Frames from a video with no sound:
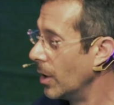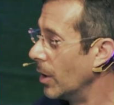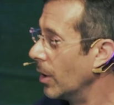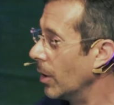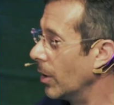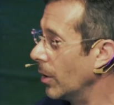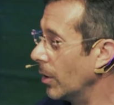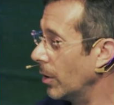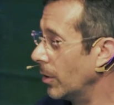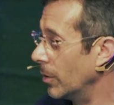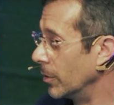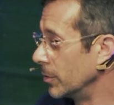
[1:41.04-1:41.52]

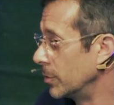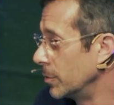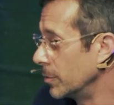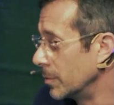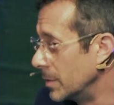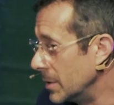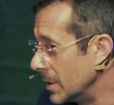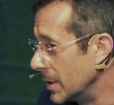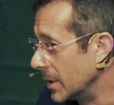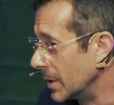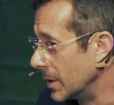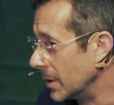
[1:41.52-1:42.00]
all you'd
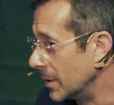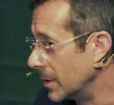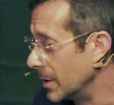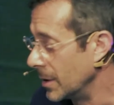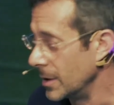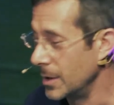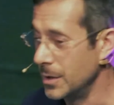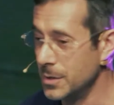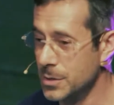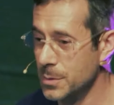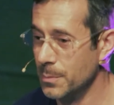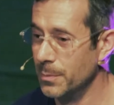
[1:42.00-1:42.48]
need
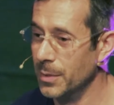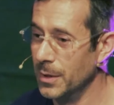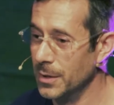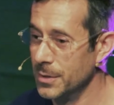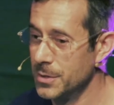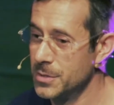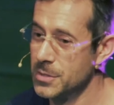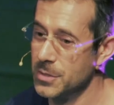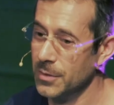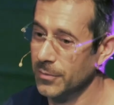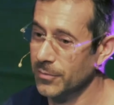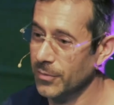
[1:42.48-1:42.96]
is a
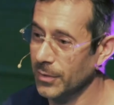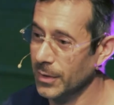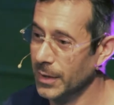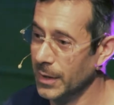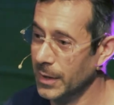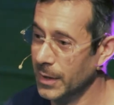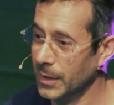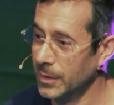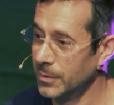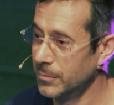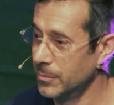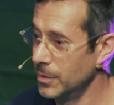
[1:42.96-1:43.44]
bunch of
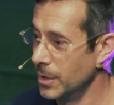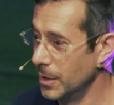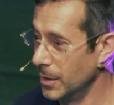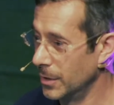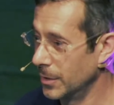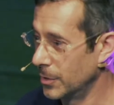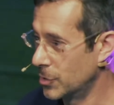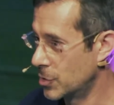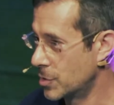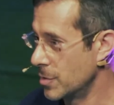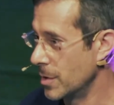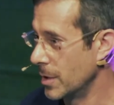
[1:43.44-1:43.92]
like
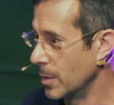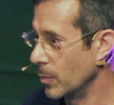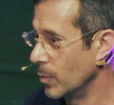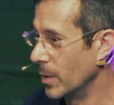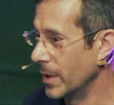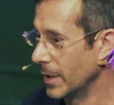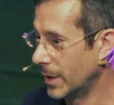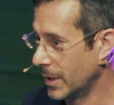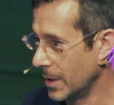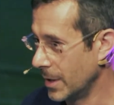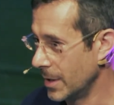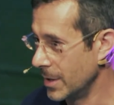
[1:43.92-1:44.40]
young, straight
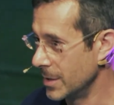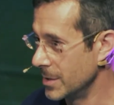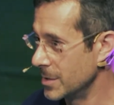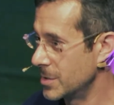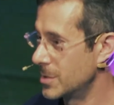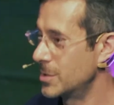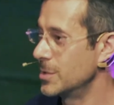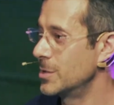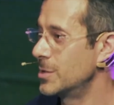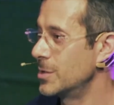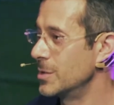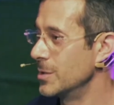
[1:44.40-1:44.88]
white
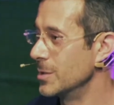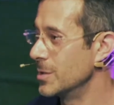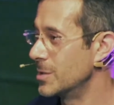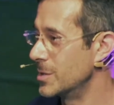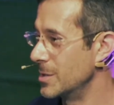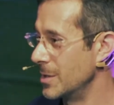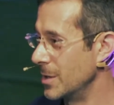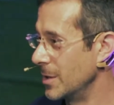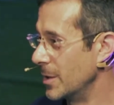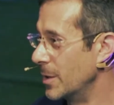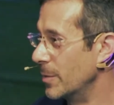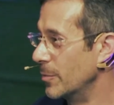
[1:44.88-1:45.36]
guys to
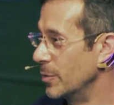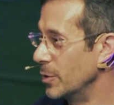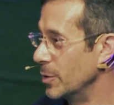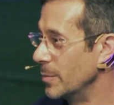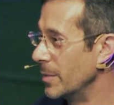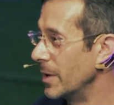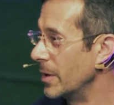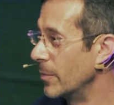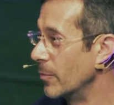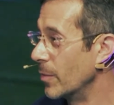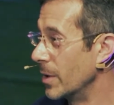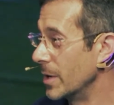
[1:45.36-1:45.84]
sit in a room
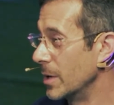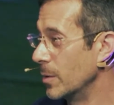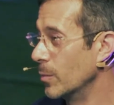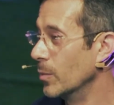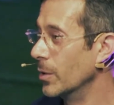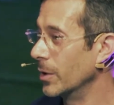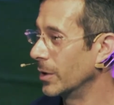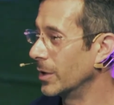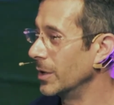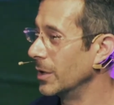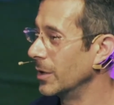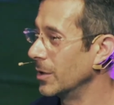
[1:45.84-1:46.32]
and write
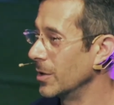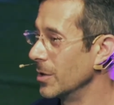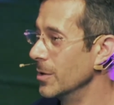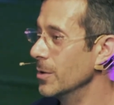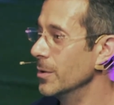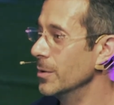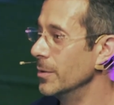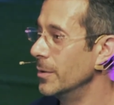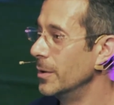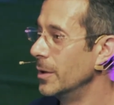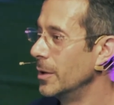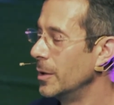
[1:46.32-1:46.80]
working
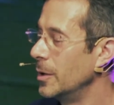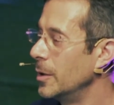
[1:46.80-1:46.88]
code.